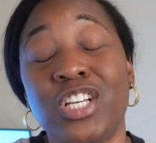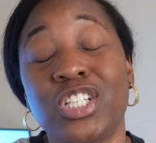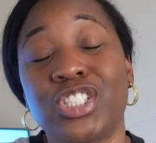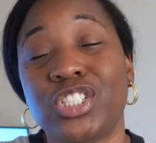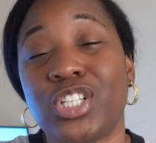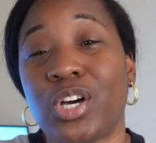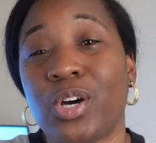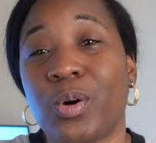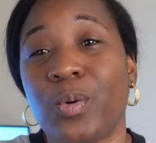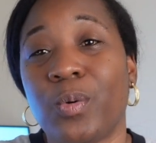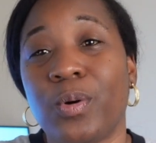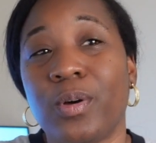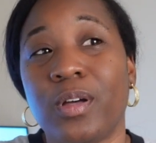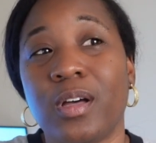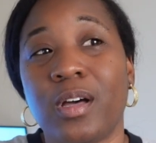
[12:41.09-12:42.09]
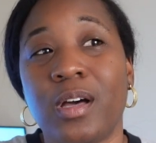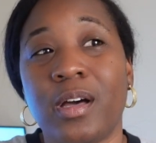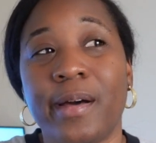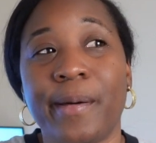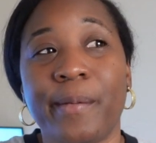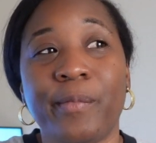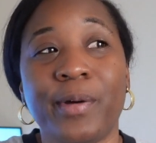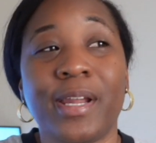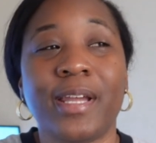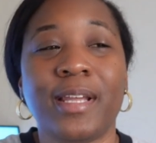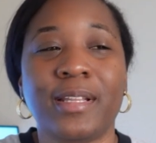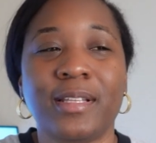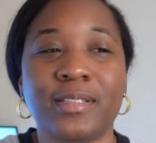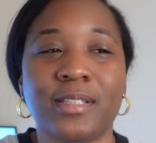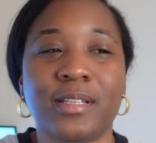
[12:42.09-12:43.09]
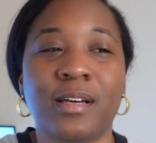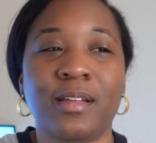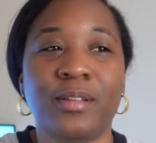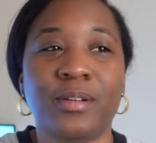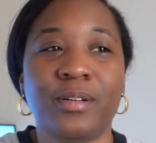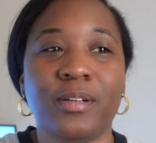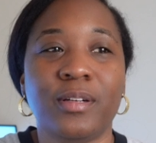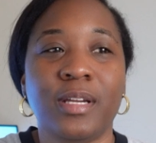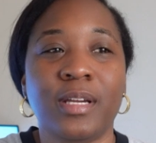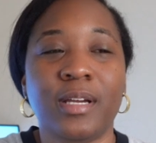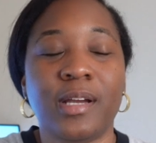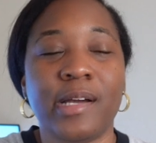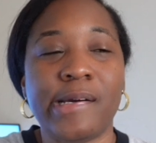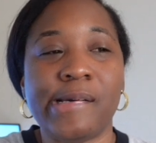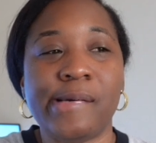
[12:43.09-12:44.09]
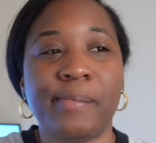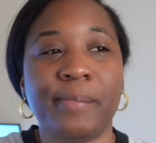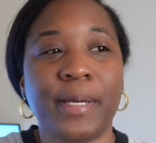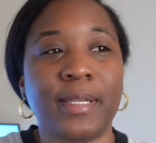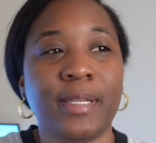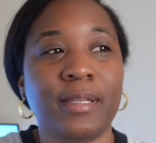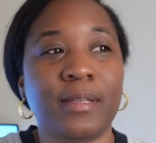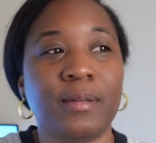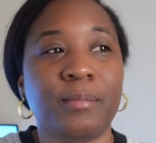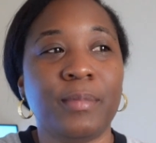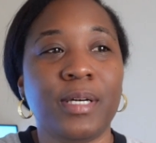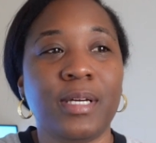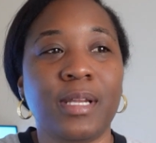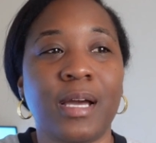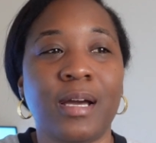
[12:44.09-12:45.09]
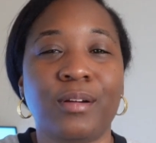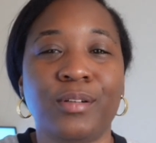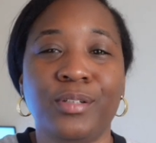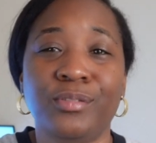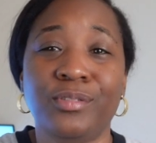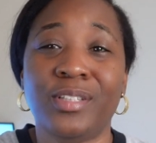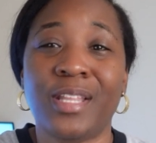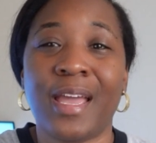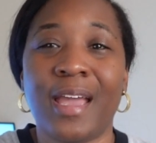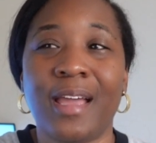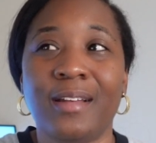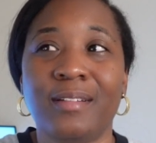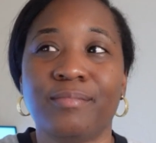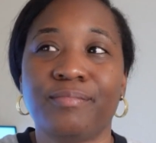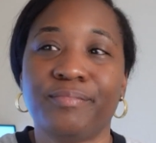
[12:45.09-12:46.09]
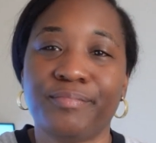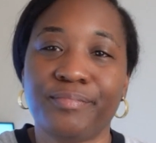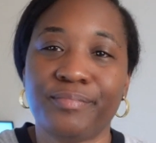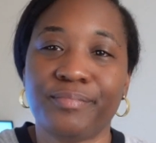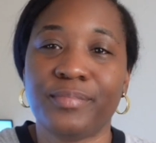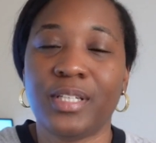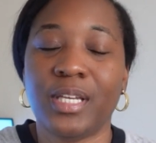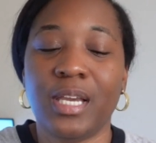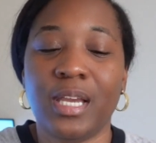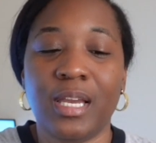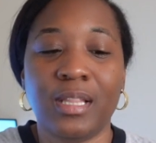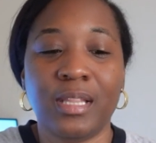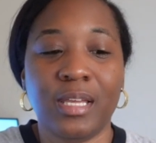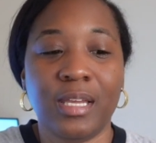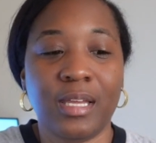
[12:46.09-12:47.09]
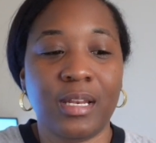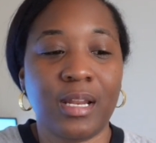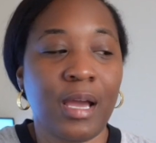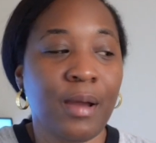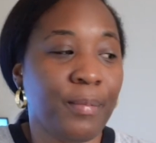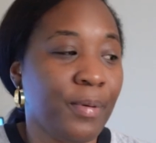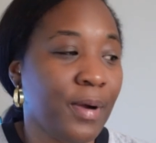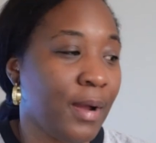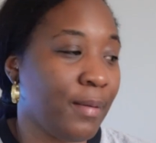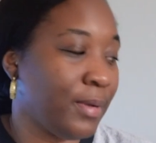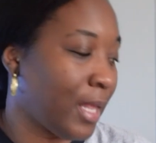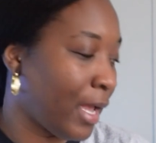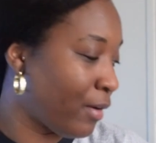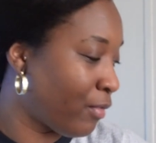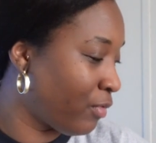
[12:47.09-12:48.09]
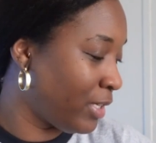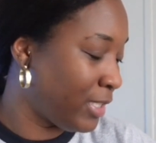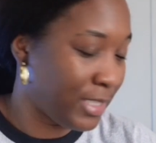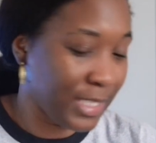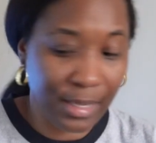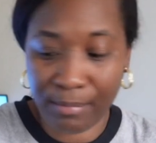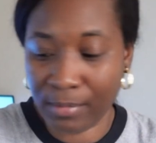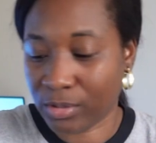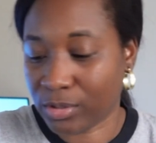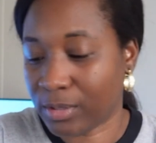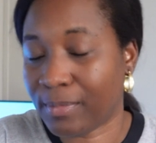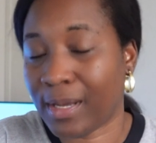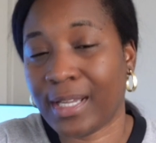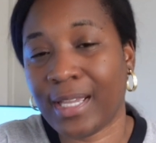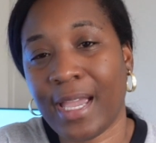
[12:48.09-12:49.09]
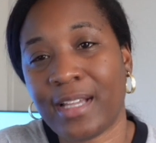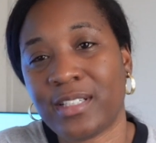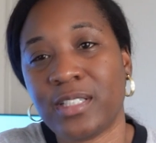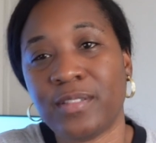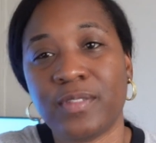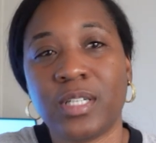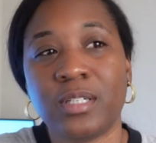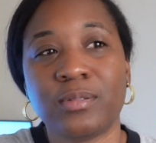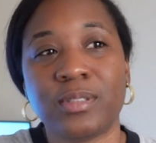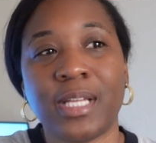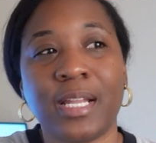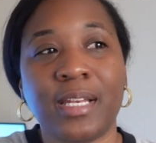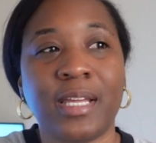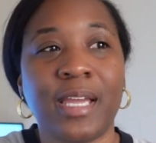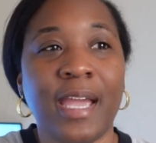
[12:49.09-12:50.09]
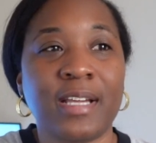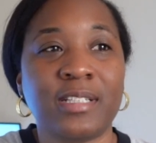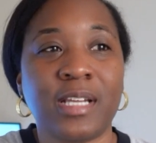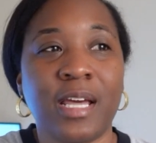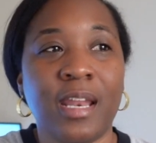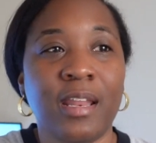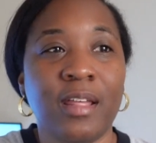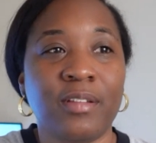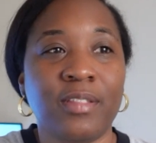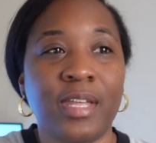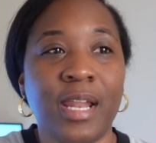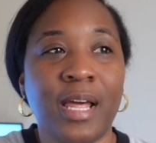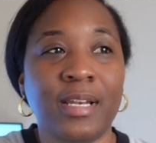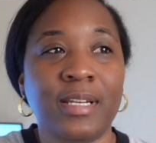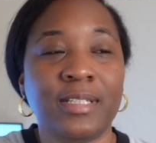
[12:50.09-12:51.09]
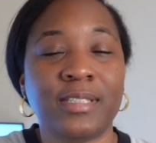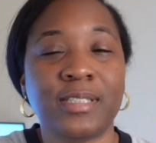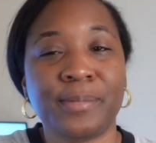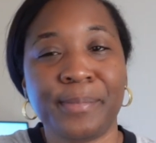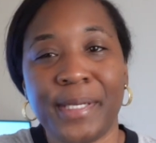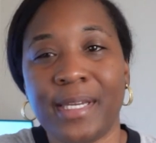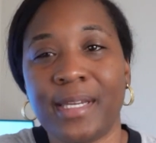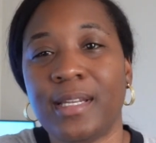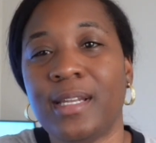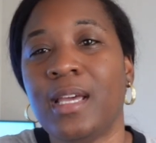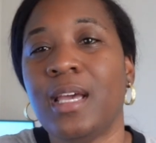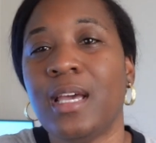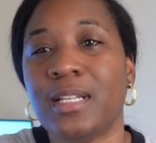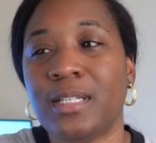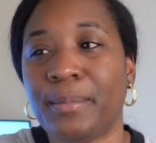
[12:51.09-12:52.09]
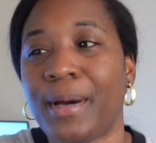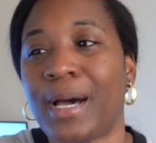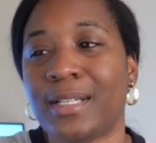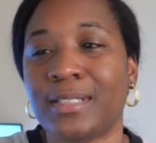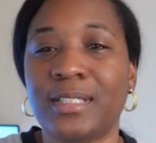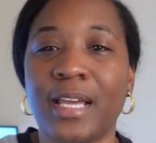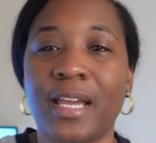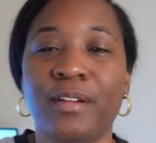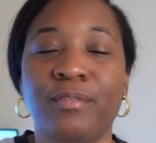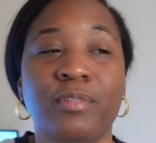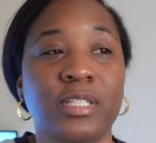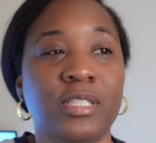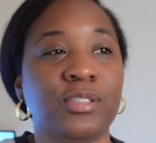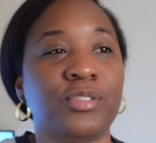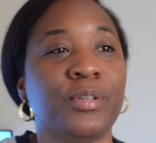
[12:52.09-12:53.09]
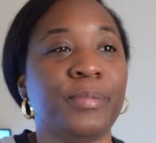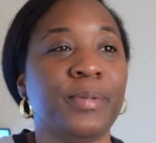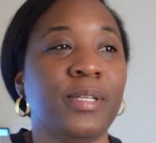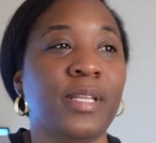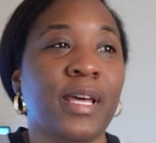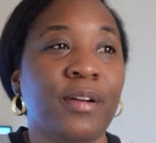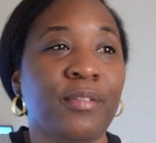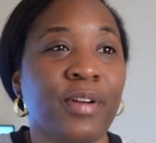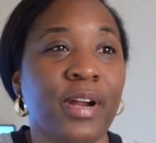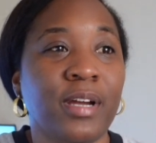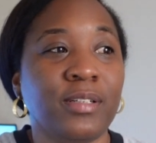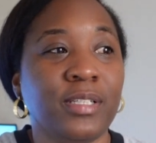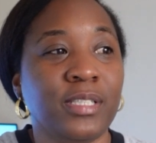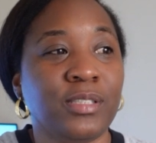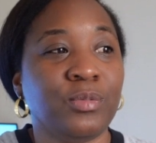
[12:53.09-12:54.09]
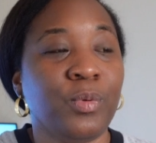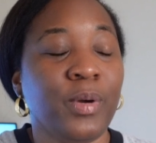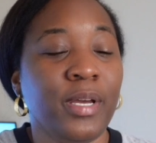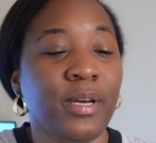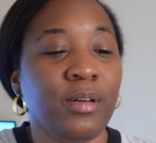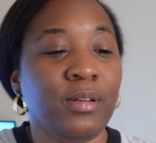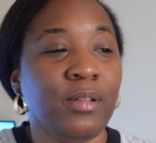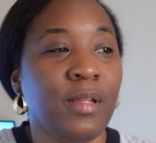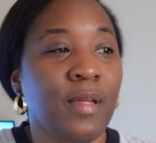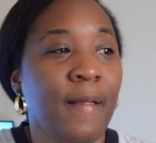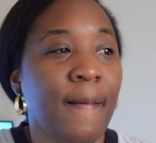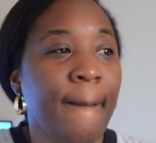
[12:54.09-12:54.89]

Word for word: So um, when I get this other income at the end of the month, I'll use that and then I'll probably like reset most of my cash envelopes, take the cash out of there that I didn't spend, deposit that and redistribute that around as well.